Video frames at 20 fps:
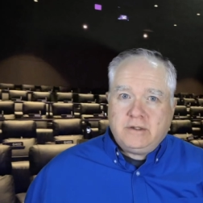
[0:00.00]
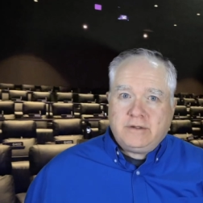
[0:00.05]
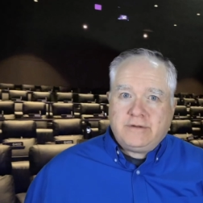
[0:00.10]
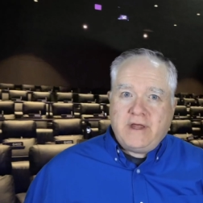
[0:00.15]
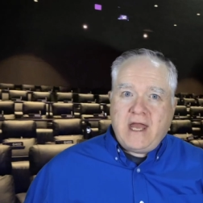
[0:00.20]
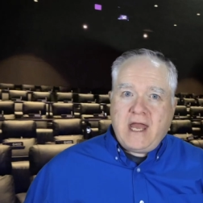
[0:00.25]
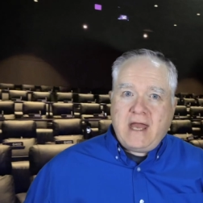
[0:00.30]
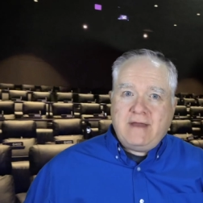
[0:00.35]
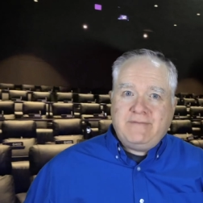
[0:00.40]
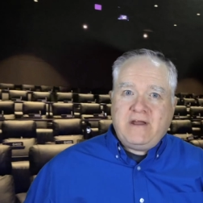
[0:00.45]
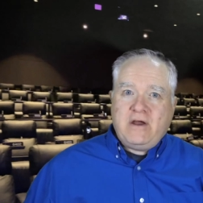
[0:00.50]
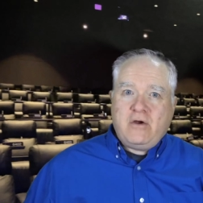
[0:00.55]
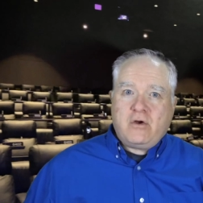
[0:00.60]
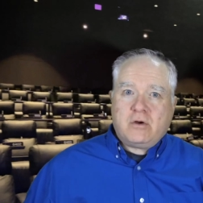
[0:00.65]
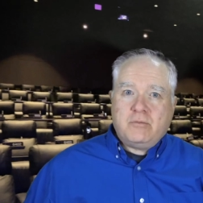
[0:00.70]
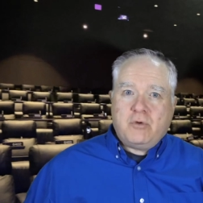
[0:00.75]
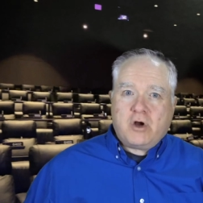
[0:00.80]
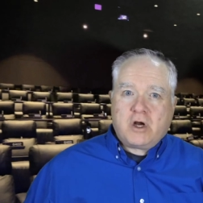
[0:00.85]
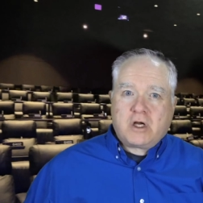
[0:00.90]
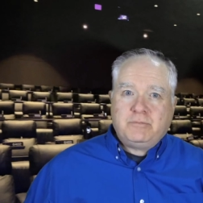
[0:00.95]
the
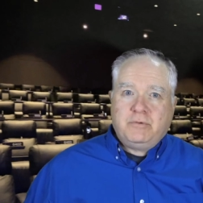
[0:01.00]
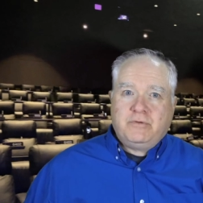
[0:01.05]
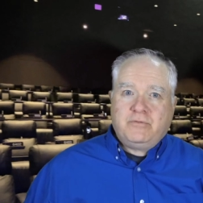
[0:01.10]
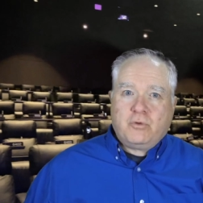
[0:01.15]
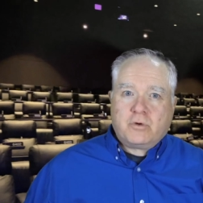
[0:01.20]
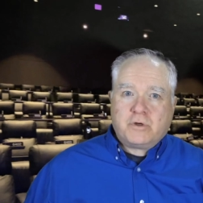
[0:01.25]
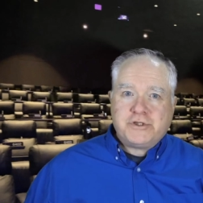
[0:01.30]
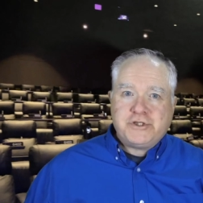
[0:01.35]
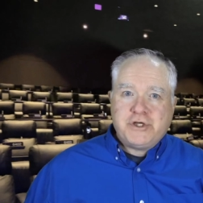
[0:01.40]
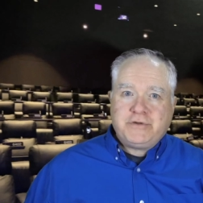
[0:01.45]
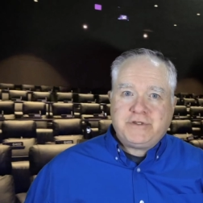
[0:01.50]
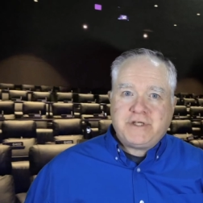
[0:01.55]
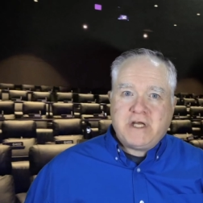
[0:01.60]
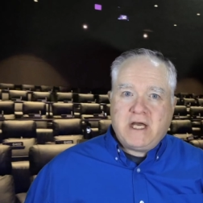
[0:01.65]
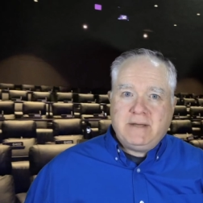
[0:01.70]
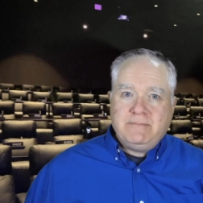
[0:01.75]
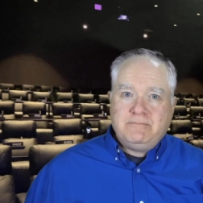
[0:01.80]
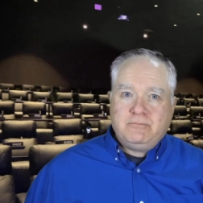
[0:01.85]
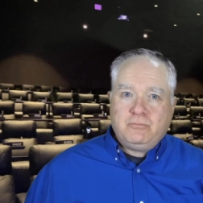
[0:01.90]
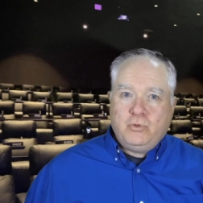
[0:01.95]
half-hour mark before
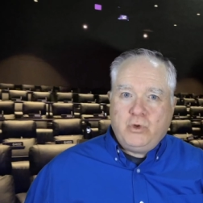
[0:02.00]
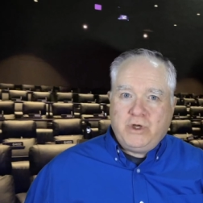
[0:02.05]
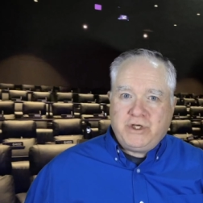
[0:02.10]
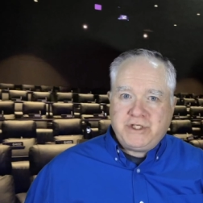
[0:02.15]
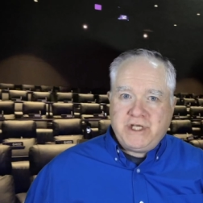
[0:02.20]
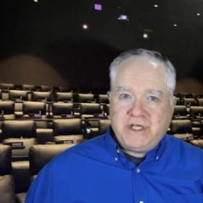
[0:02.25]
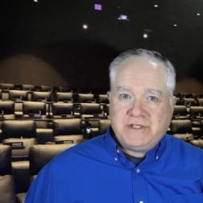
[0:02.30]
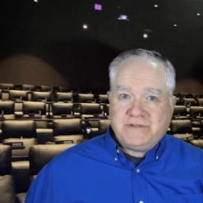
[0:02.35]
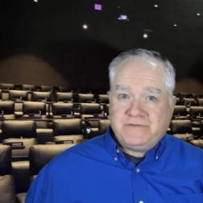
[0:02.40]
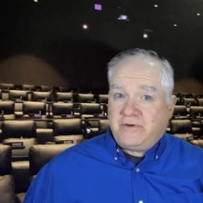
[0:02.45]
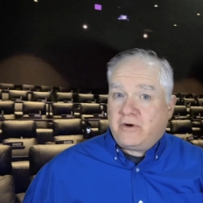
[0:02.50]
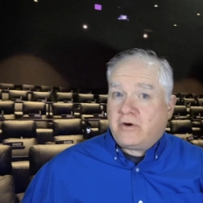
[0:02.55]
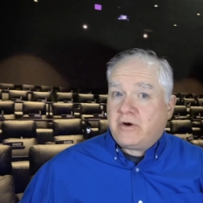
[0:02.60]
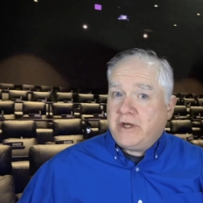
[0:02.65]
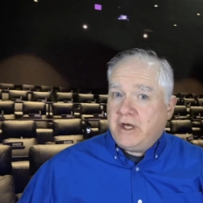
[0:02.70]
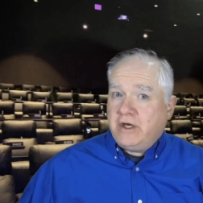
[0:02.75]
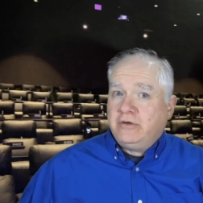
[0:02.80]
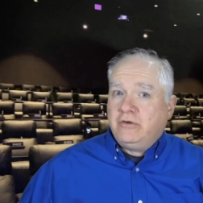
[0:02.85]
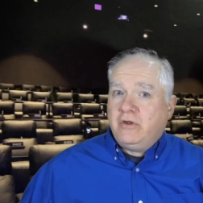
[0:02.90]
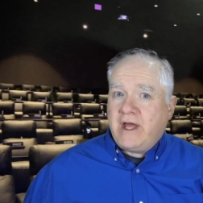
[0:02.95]
showtime, which is
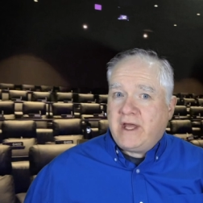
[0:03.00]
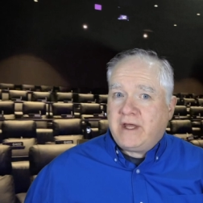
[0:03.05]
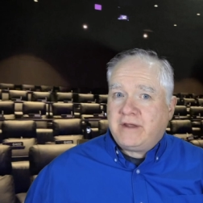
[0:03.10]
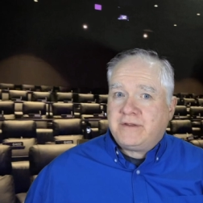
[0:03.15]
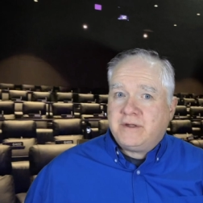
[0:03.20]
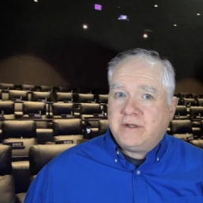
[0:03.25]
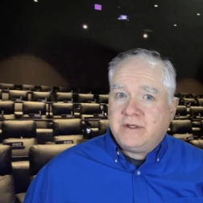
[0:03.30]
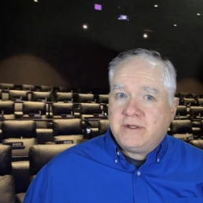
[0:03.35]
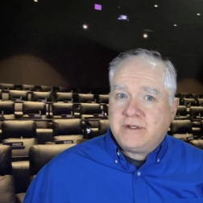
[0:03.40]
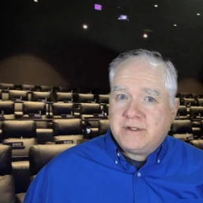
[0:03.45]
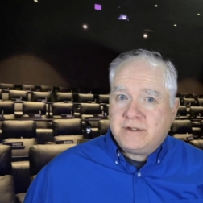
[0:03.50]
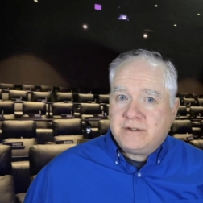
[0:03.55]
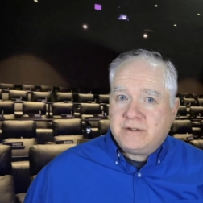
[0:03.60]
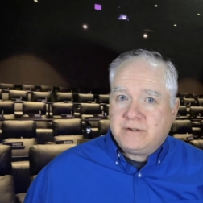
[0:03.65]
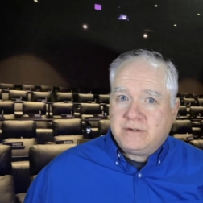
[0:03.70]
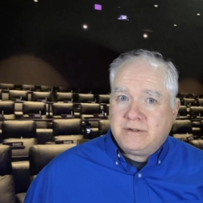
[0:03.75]
very unlike the